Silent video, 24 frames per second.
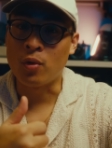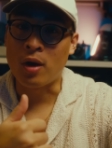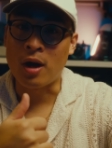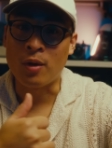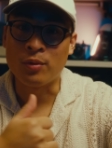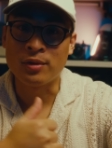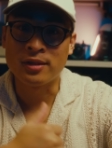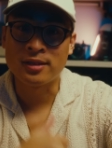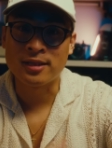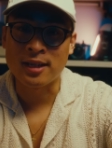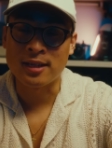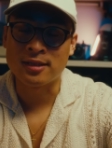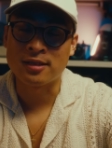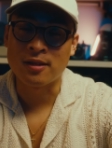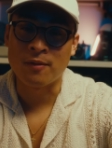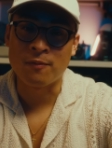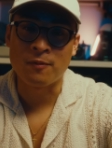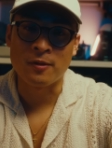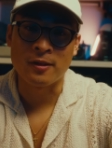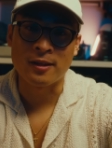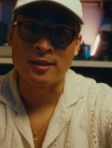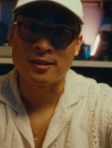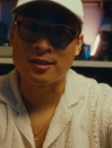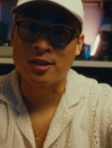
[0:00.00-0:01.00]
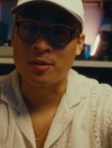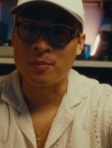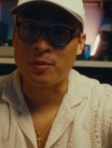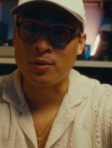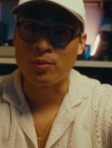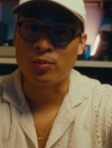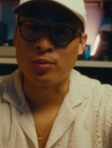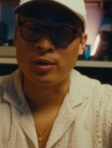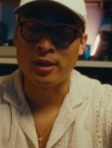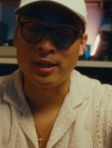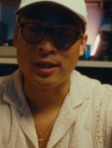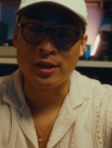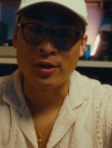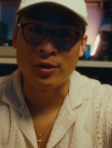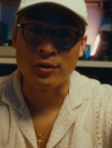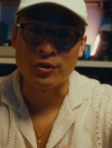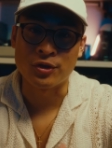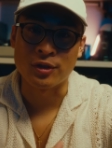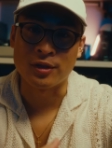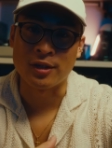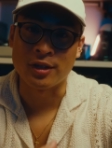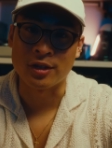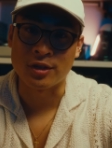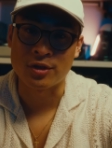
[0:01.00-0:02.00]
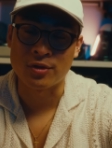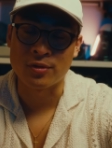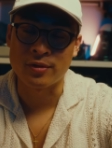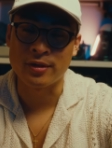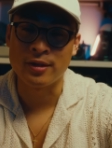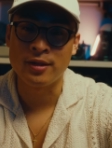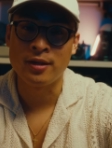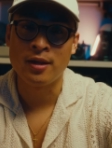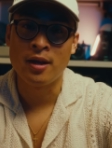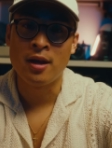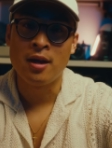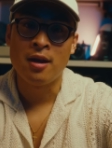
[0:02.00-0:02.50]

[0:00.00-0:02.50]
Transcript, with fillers: I want to say something that's going to be really contradictory,